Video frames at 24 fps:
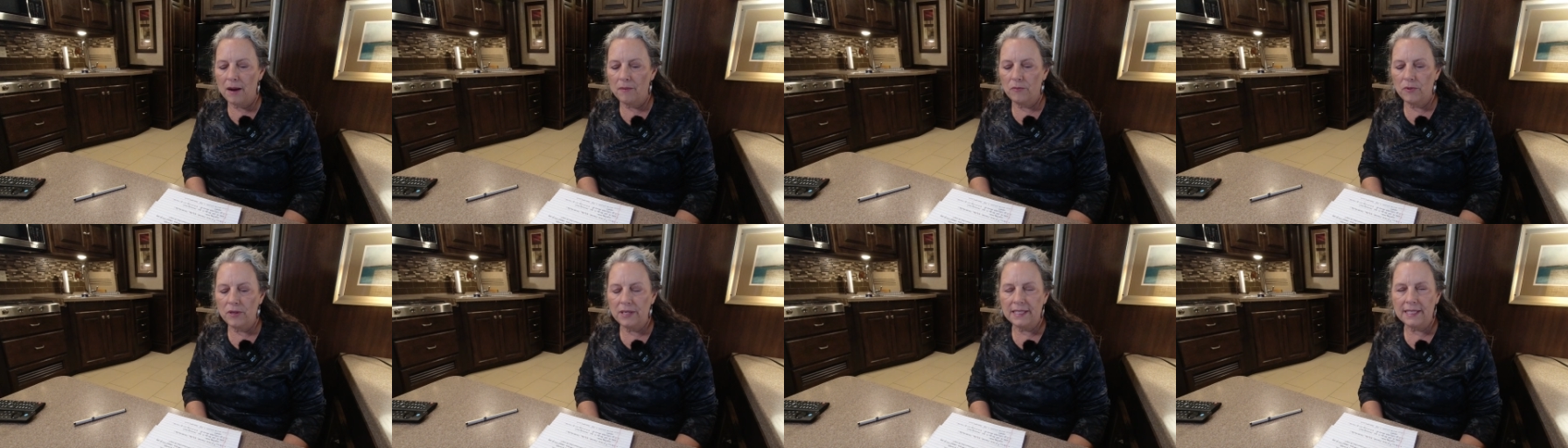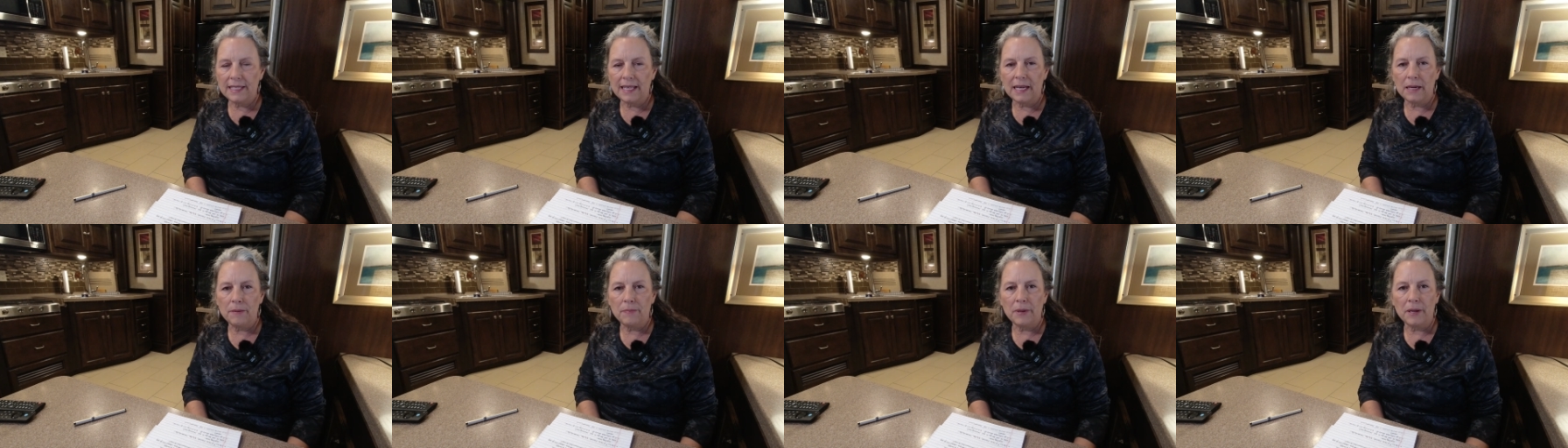We
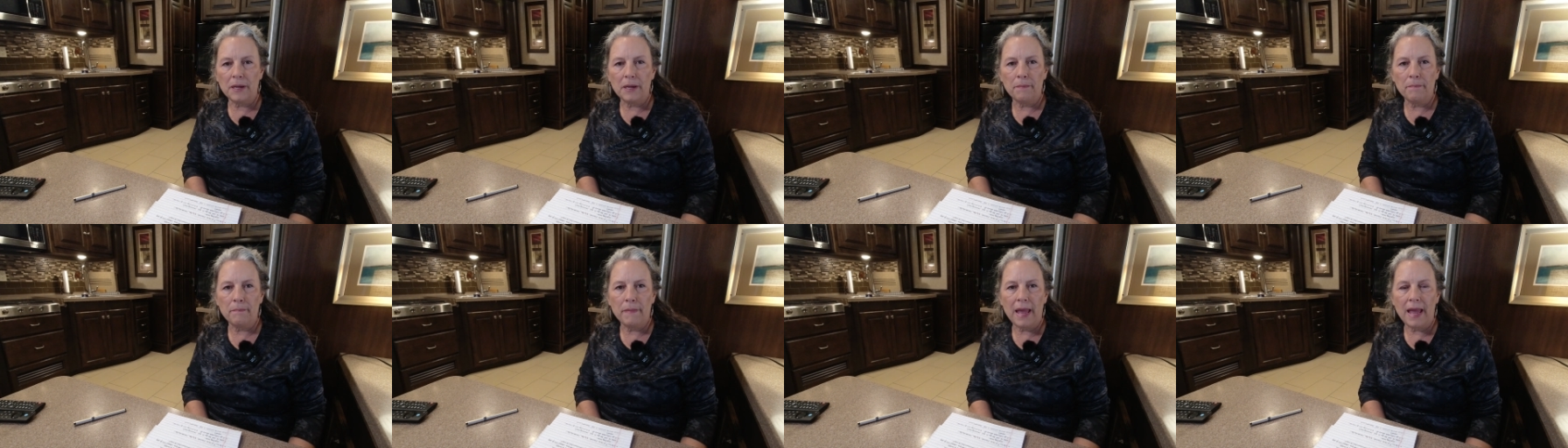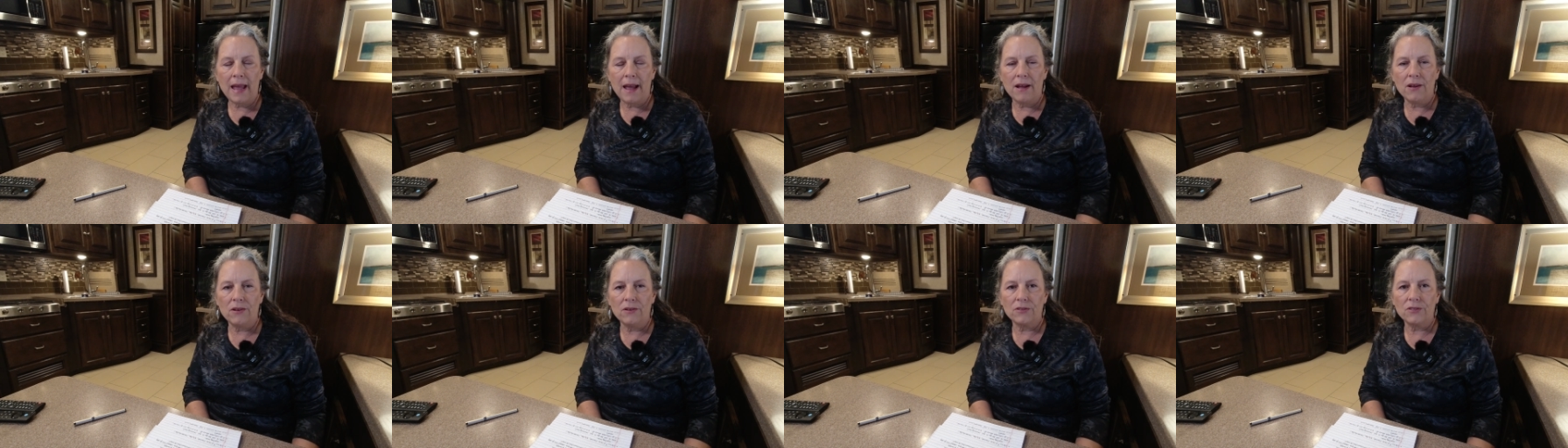set up an
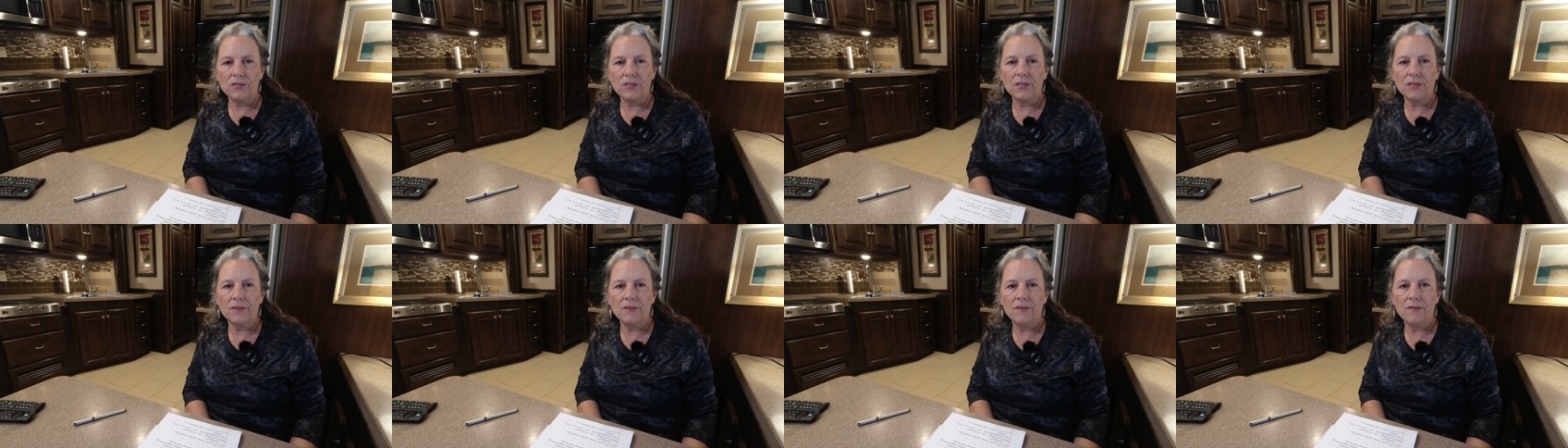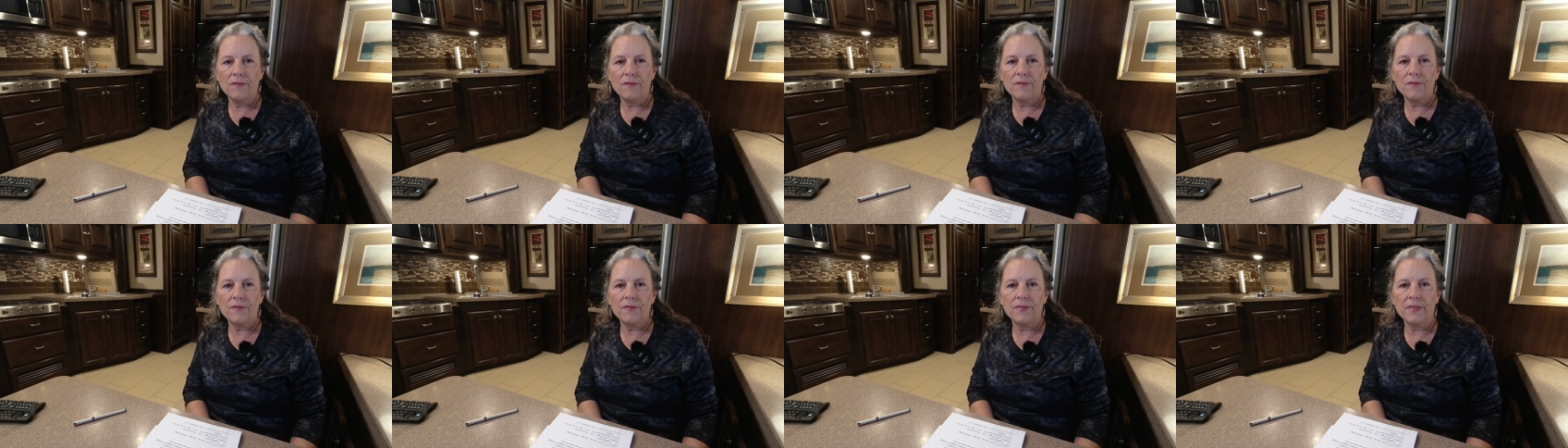amount
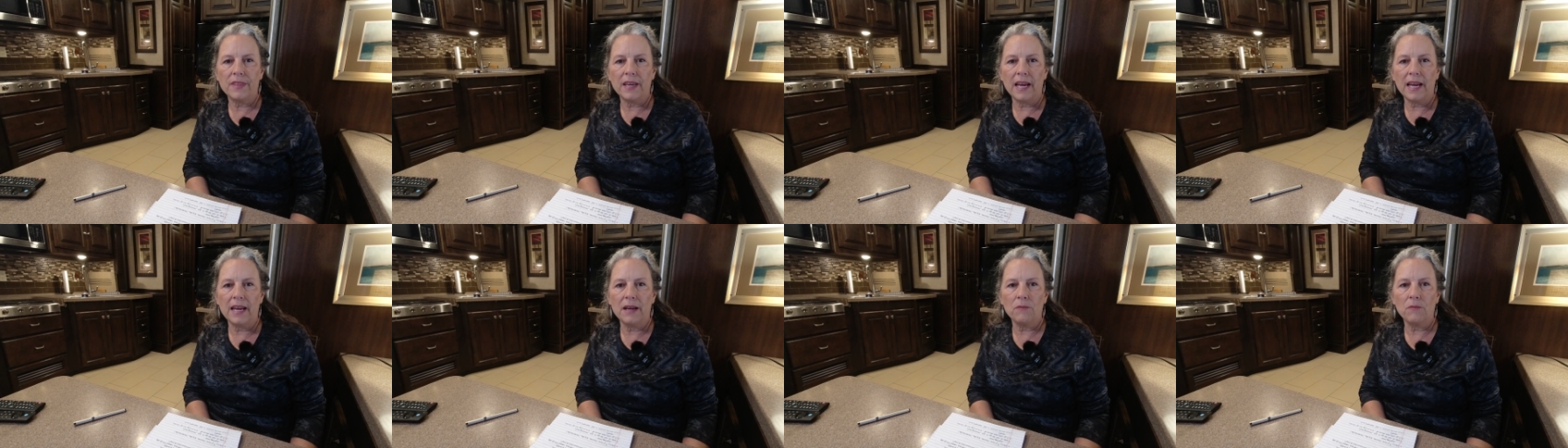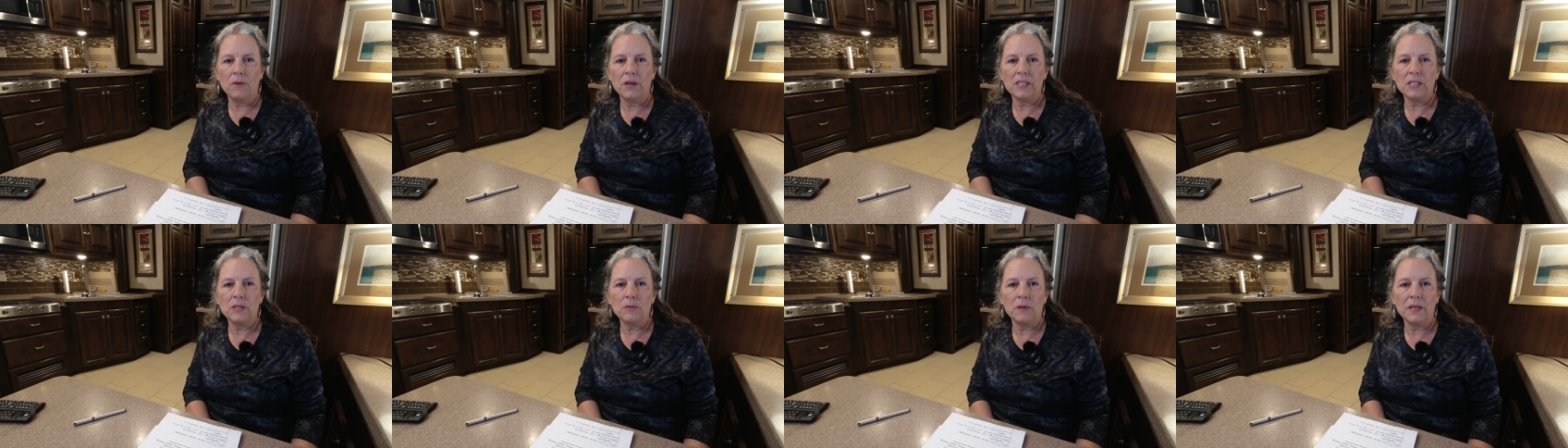that
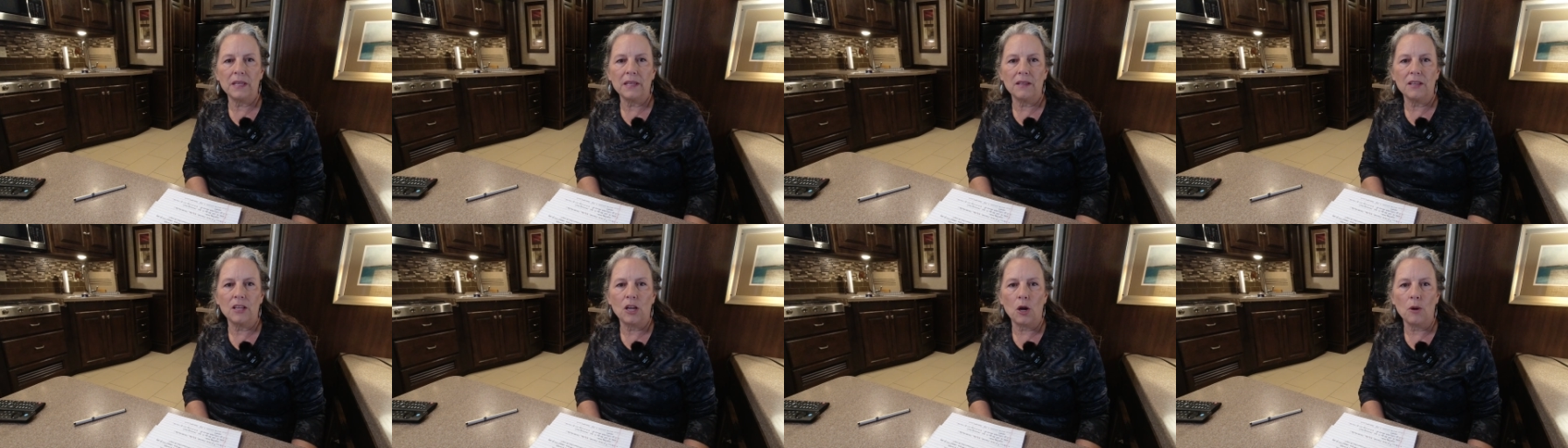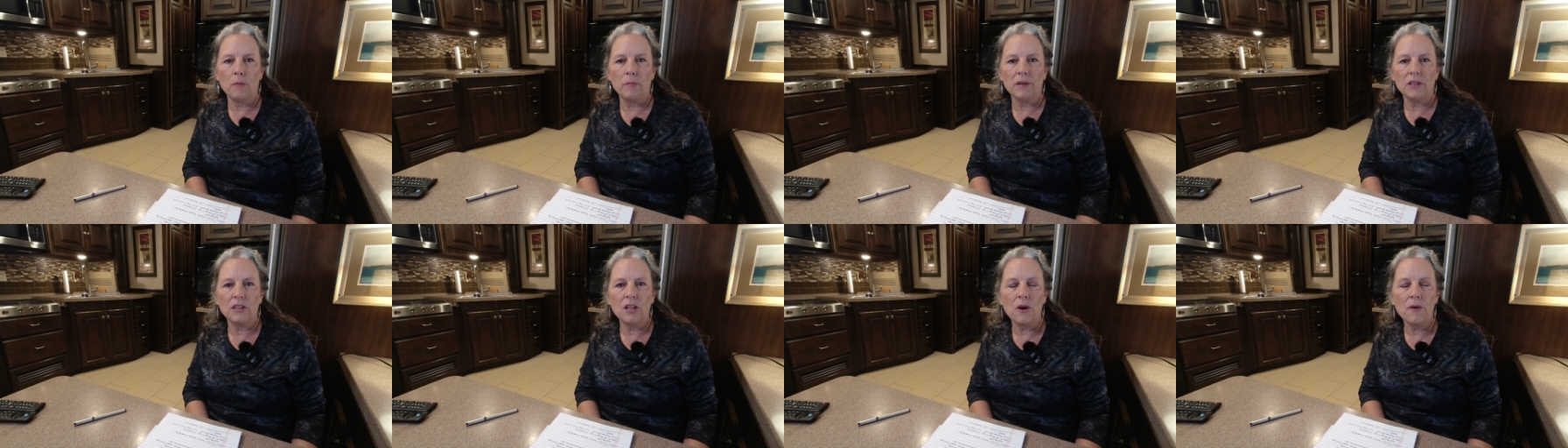once we go
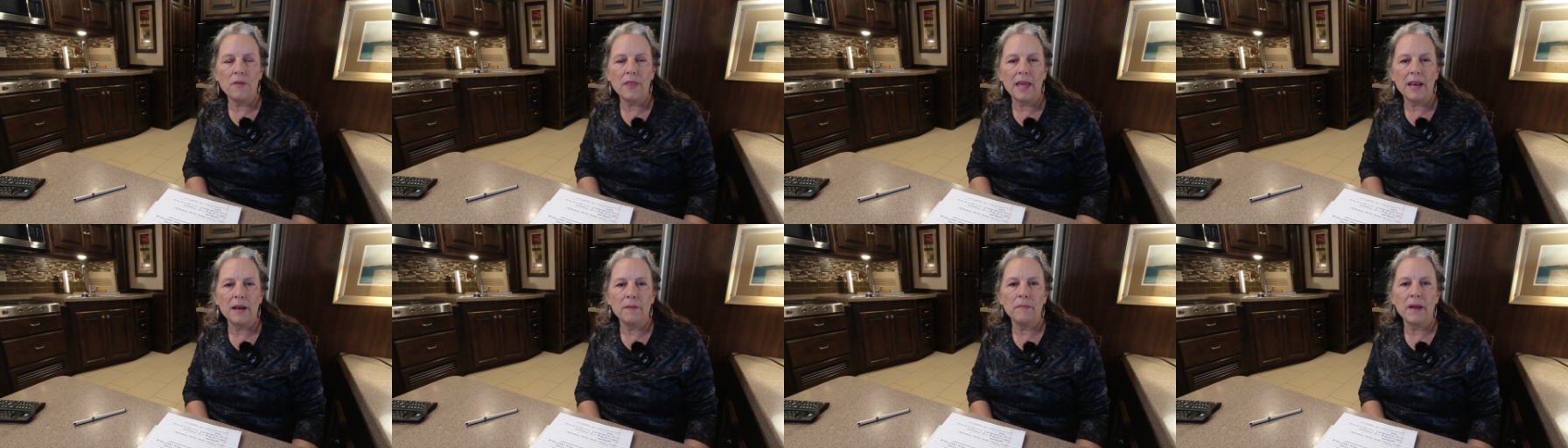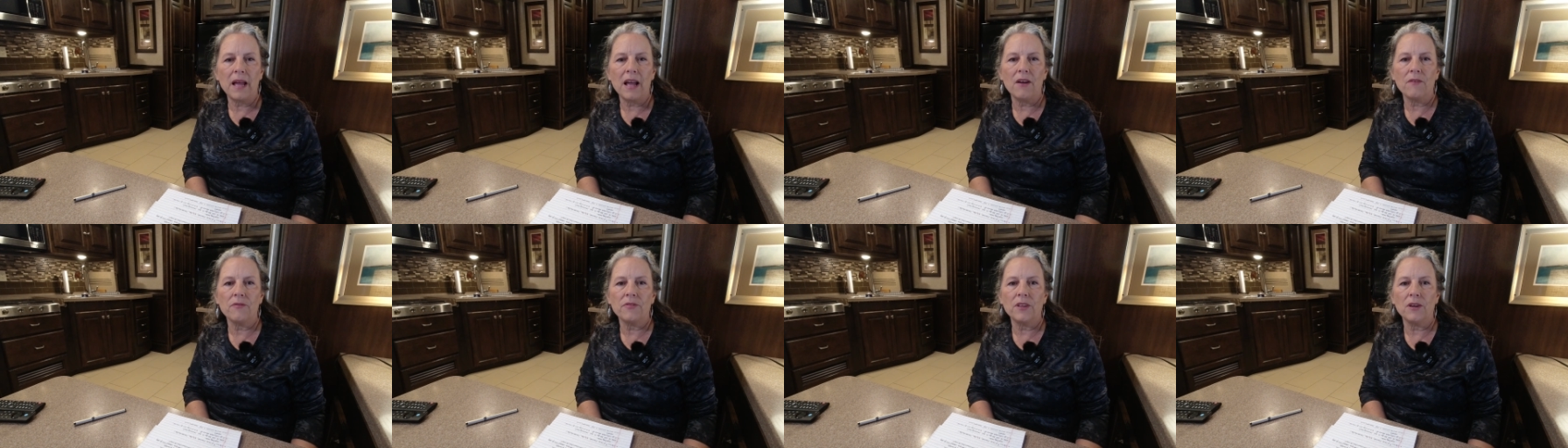below that
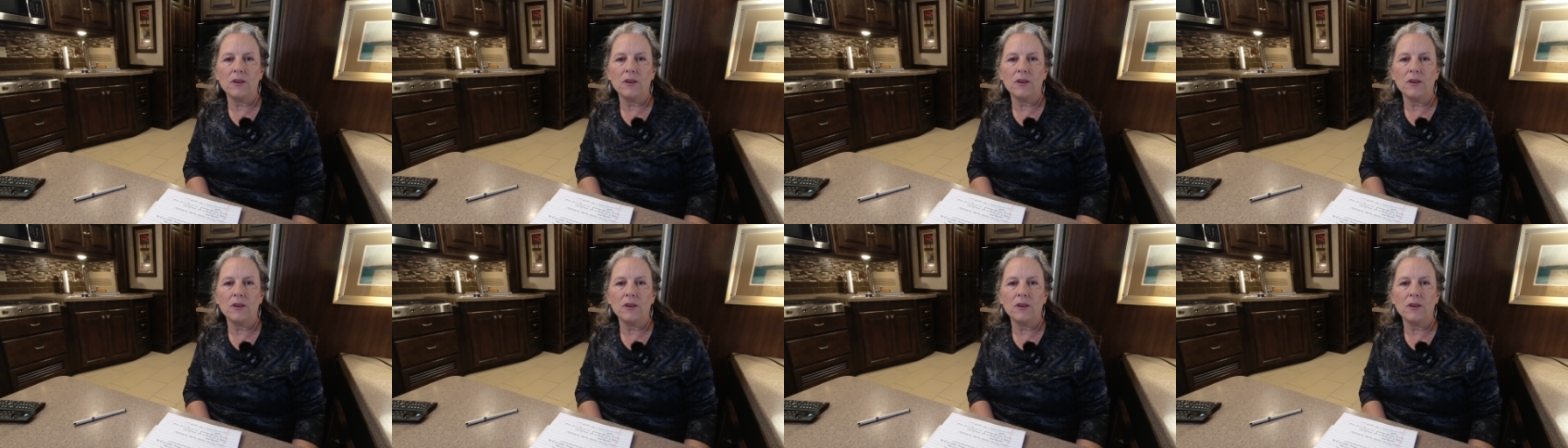amount,